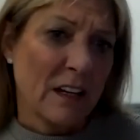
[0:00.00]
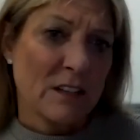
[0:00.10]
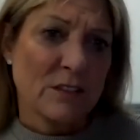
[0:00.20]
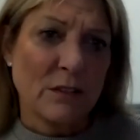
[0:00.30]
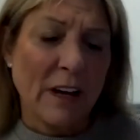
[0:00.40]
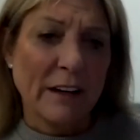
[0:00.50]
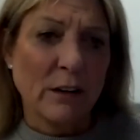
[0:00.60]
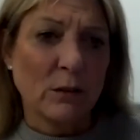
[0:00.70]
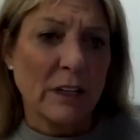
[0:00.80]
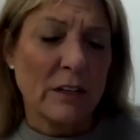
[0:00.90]
So not
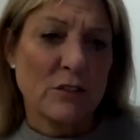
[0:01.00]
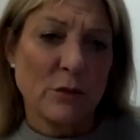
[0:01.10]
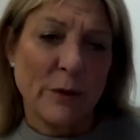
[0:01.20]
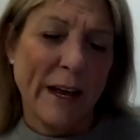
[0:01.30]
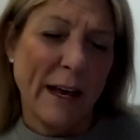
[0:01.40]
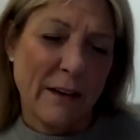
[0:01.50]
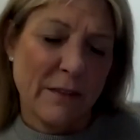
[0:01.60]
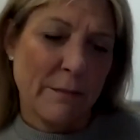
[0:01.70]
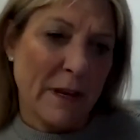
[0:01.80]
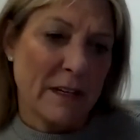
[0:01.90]
only do we have
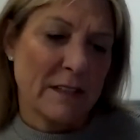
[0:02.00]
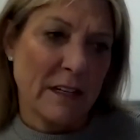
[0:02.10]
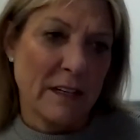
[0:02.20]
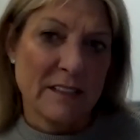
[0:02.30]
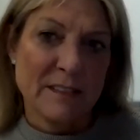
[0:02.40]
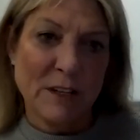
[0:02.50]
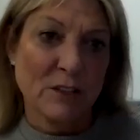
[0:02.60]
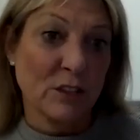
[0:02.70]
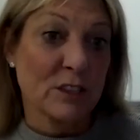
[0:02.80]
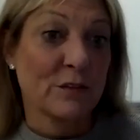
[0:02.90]
amazing
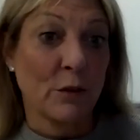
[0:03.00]
specialists